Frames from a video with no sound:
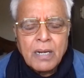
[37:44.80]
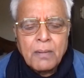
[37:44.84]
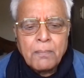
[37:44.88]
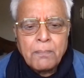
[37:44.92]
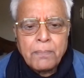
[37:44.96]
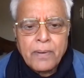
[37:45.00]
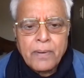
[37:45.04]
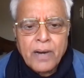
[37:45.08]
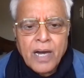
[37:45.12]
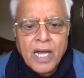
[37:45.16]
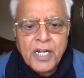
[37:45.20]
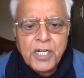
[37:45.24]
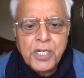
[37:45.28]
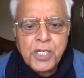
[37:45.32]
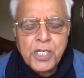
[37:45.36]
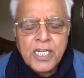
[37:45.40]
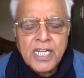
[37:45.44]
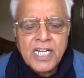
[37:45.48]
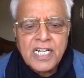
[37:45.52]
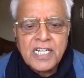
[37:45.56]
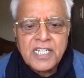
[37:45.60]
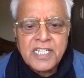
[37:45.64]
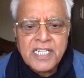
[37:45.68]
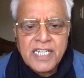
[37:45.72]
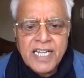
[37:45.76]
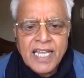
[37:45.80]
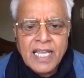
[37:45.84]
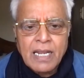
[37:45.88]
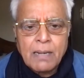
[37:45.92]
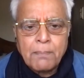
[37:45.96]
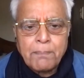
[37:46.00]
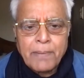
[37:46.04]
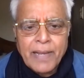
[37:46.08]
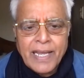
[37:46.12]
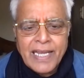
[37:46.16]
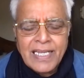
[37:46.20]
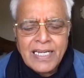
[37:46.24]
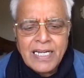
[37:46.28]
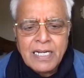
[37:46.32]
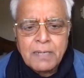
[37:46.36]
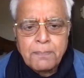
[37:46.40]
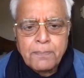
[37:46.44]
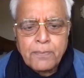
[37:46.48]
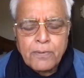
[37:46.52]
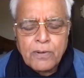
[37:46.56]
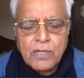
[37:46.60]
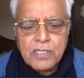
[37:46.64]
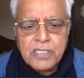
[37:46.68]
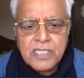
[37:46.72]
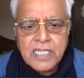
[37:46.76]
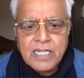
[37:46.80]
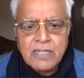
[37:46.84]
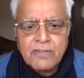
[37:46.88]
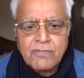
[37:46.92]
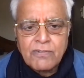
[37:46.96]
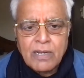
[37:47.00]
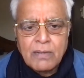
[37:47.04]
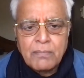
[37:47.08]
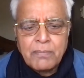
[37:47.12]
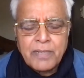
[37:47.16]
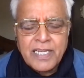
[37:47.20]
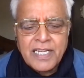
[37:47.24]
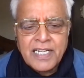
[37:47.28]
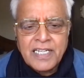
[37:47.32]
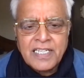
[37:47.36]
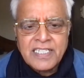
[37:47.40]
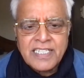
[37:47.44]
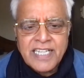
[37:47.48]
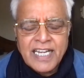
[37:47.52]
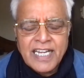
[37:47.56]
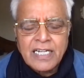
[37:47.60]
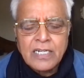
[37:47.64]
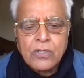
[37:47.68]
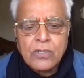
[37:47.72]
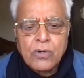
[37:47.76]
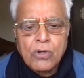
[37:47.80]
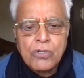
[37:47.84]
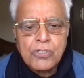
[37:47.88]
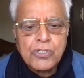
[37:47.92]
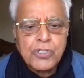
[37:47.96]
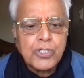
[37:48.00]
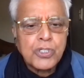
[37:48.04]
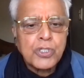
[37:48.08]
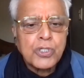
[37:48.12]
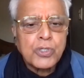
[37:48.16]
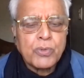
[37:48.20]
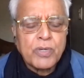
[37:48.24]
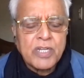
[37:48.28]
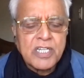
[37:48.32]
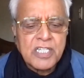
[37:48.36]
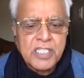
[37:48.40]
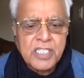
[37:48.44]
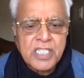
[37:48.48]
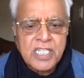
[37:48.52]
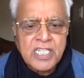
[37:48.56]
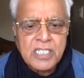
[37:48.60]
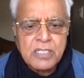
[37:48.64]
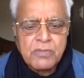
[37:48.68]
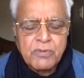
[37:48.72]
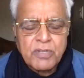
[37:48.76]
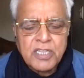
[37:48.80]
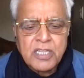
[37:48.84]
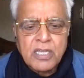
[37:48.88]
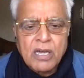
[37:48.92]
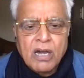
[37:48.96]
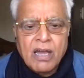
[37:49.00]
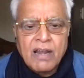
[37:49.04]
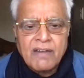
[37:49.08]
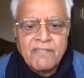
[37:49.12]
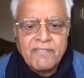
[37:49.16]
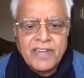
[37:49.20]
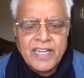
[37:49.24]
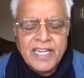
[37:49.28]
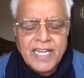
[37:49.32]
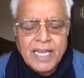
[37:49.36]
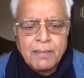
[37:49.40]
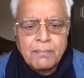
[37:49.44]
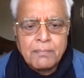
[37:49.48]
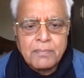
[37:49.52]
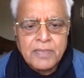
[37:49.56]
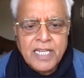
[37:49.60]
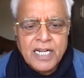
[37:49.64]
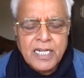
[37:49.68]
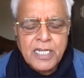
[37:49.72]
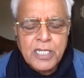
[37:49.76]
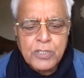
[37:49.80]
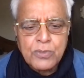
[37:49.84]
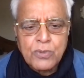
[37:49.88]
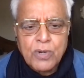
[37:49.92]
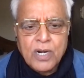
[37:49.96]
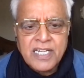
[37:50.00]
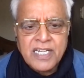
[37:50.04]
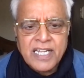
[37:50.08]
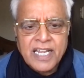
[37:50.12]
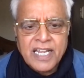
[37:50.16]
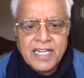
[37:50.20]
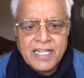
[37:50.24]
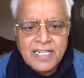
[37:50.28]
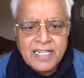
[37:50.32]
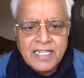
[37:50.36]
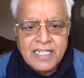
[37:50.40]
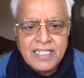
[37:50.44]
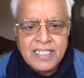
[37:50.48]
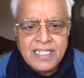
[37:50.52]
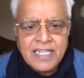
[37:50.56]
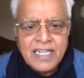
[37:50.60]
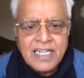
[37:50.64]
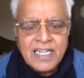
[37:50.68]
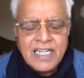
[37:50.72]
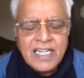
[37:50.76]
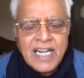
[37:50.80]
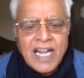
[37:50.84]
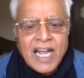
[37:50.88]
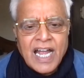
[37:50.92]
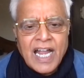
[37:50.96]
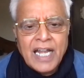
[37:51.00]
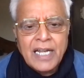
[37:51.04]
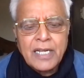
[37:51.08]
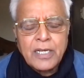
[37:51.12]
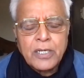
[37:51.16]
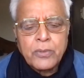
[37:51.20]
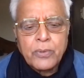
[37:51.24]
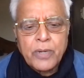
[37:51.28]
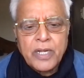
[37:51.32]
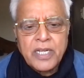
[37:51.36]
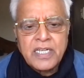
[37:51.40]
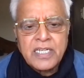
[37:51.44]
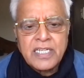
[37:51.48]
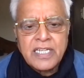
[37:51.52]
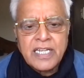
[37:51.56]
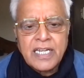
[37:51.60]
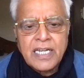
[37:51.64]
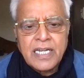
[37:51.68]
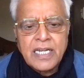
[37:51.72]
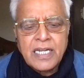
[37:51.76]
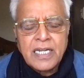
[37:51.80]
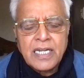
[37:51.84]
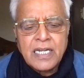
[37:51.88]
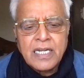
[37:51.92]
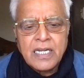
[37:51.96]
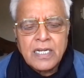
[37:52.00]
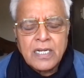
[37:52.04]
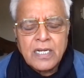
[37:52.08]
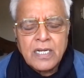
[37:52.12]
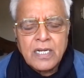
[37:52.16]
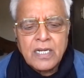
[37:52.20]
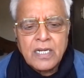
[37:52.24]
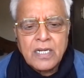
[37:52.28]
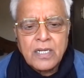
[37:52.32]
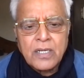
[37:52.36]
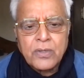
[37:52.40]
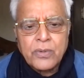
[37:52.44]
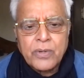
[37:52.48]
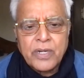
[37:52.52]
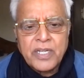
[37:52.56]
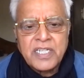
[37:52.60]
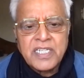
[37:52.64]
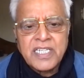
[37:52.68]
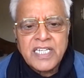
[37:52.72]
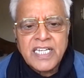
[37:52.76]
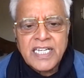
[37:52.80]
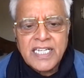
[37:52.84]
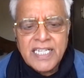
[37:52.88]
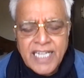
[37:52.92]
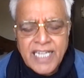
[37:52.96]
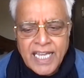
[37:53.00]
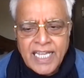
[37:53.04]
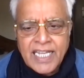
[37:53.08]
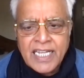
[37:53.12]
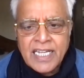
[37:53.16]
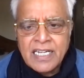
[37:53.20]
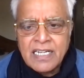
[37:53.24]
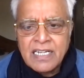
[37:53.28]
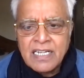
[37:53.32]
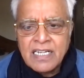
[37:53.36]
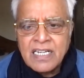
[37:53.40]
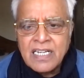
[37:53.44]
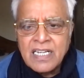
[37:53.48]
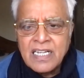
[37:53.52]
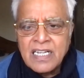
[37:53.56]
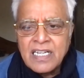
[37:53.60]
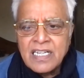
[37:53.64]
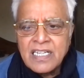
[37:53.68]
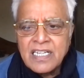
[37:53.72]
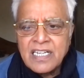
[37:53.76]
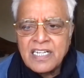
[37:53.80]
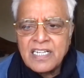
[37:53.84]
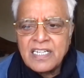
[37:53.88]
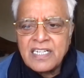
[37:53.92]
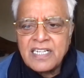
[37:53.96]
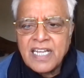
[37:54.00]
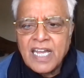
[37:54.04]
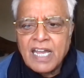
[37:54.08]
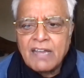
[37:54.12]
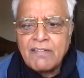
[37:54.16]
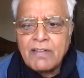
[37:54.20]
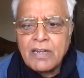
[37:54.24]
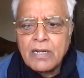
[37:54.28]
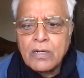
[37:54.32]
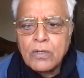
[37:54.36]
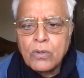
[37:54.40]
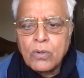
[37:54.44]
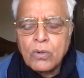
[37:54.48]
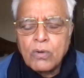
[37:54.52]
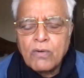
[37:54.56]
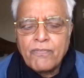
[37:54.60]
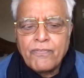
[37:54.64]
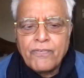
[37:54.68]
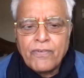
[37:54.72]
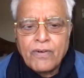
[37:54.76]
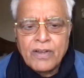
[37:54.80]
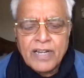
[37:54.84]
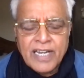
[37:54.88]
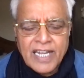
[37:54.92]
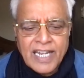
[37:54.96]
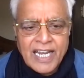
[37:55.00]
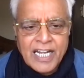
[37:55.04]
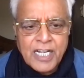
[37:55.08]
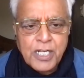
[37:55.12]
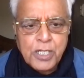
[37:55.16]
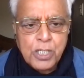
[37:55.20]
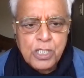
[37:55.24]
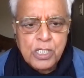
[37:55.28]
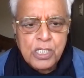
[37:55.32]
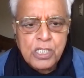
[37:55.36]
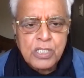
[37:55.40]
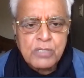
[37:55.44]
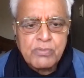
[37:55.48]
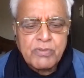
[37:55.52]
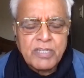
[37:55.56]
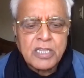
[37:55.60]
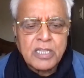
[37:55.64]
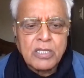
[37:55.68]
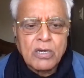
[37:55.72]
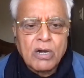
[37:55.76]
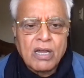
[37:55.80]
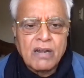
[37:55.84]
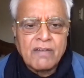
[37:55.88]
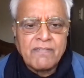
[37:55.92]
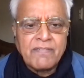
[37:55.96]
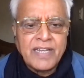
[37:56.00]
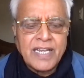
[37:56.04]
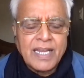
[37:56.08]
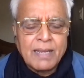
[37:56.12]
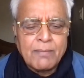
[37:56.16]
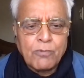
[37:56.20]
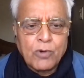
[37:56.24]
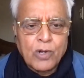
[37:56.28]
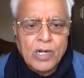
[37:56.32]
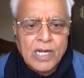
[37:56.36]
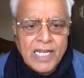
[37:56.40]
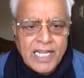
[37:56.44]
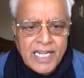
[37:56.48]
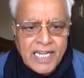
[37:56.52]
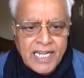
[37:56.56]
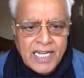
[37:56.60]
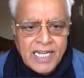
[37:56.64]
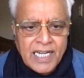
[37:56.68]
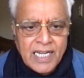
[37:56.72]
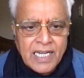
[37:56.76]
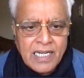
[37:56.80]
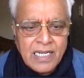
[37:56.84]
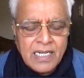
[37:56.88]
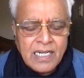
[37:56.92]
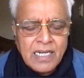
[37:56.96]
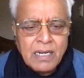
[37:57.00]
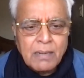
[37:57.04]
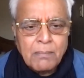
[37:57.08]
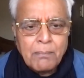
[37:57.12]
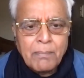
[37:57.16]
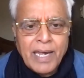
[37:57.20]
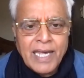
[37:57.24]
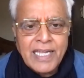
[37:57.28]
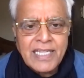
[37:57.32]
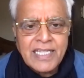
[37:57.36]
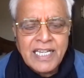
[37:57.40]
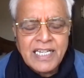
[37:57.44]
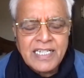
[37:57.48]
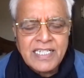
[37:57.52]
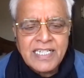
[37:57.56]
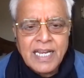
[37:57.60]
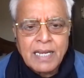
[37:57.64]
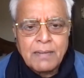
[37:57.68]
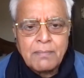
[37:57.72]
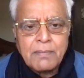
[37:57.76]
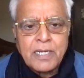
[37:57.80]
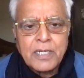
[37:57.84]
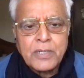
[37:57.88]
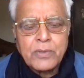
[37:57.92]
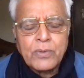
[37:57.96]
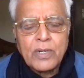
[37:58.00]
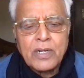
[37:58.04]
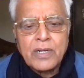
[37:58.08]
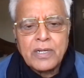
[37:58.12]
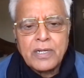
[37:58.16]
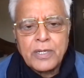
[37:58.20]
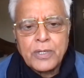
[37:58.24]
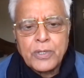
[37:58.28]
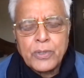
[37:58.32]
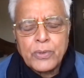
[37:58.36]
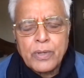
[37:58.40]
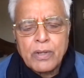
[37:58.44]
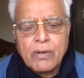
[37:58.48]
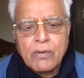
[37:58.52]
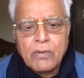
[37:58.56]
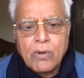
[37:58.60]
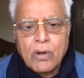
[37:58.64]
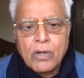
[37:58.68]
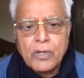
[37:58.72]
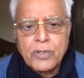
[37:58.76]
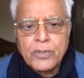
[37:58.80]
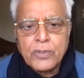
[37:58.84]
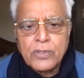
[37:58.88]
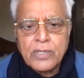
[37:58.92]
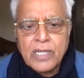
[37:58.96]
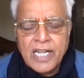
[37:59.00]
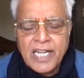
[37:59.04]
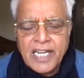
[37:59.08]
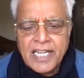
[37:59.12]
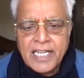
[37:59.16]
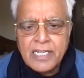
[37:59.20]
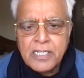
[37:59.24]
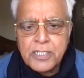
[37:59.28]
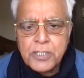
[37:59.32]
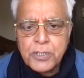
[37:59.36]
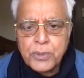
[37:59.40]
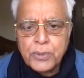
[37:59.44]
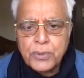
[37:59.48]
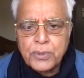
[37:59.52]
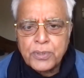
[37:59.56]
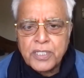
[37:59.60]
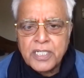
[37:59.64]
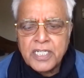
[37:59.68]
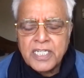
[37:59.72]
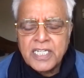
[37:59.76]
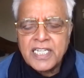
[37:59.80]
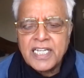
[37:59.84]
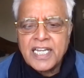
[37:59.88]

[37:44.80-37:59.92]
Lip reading: partial trial pilot project will be in 10 constituencies with RVM. That is what I heard. And 2029 India will go for elections with RVM only. By that time, it would have gone to the legal scrutiny